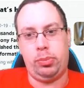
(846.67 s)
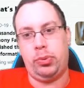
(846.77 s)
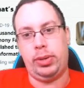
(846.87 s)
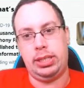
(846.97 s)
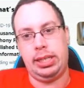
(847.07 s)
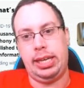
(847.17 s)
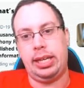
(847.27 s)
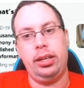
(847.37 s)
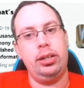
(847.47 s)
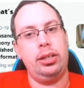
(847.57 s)
But once
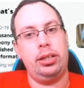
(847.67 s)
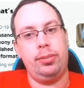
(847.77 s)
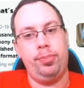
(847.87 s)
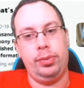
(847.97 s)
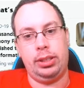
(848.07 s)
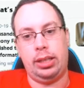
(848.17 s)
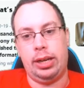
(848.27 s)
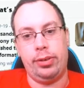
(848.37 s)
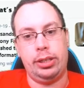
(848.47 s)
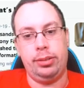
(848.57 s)
again, I
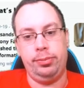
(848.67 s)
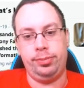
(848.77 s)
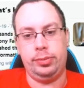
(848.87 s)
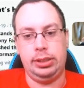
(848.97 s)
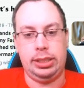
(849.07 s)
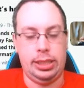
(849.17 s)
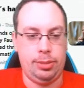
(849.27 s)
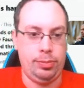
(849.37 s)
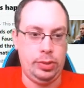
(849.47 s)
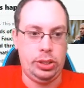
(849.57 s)
would
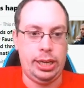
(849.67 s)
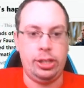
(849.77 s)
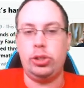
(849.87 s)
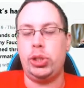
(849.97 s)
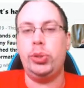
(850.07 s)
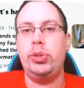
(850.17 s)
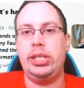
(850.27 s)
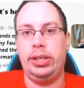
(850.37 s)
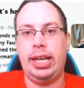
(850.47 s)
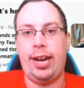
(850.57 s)
and you do
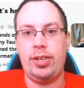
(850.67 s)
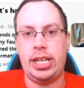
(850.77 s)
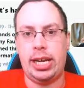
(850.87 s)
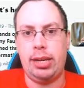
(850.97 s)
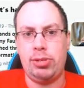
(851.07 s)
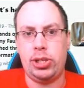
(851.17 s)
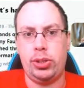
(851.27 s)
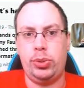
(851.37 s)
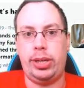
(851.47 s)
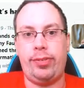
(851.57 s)
still have time
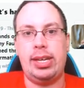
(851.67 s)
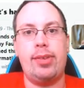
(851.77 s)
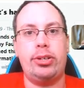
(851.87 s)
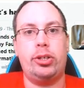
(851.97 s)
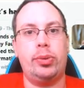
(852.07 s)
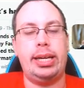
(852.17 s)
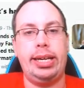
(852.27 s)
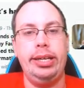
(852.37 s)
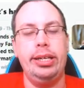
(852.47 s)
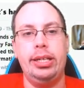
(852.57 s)
to, if you haven't
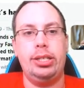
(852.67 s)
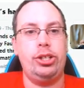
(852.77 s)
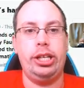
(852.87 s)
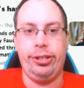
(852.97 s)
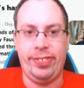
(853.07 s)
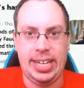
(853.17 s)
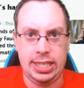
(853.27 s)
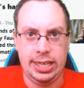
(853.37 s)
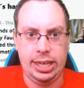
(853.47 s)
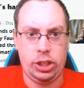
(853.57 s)
already, to get your
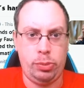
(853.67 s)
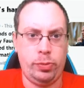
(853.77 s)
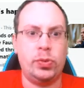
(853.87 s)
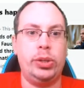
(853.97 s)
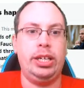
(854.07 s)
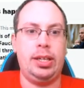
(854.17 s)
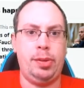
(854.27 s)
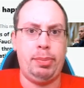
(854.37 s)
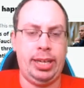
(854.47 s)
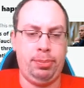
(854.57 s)
vaccination before you come to
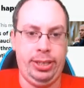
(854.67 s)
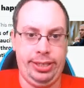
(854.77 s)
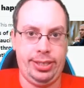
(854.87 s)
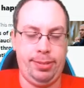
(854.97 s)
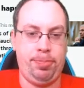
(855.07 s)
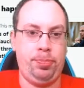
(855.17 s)
Megaplex.